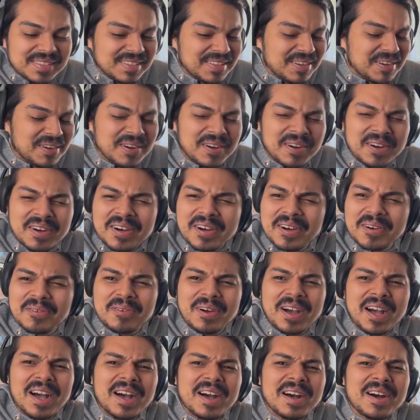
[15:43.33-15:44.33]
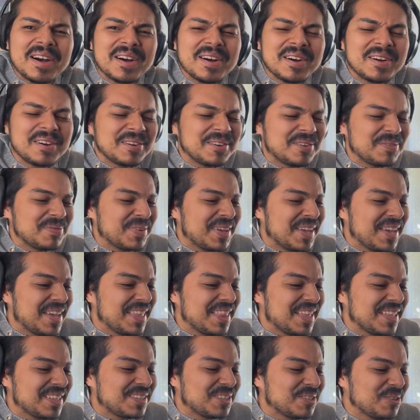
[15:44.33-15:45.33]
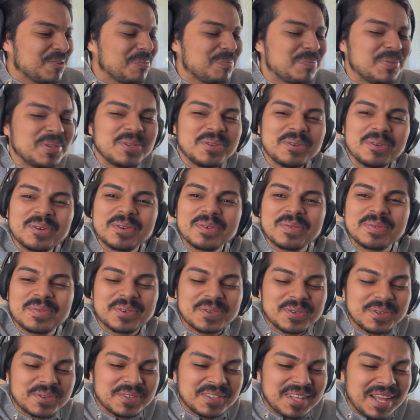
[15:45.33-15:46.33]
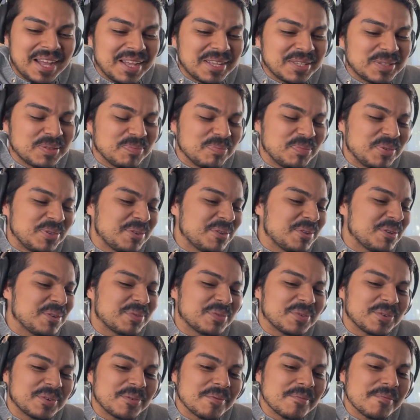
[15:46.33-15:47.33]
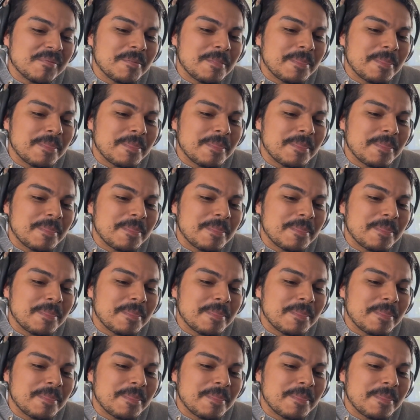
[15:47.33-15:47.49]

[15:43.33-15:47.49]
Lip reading: Oh, wow, man. That's so beautiful. That's beautiful.